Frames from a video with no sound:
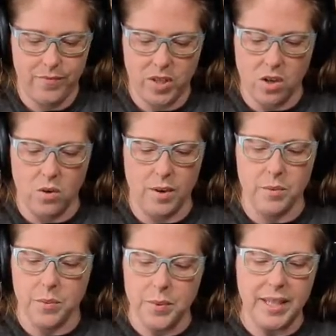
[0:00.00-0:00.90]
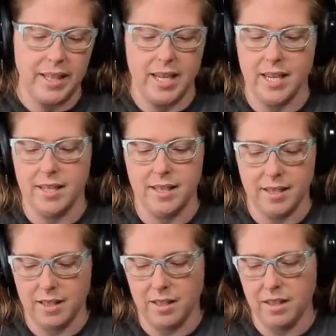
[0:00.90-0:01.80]
Oh, it really
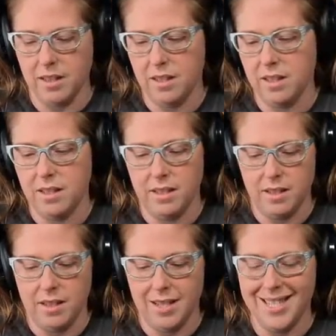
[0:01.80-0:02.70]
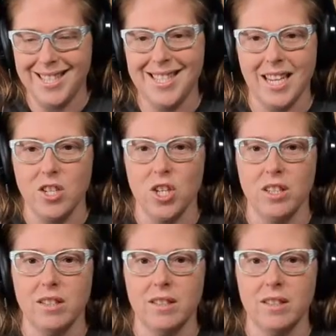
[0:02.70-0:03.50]
is. It's essential.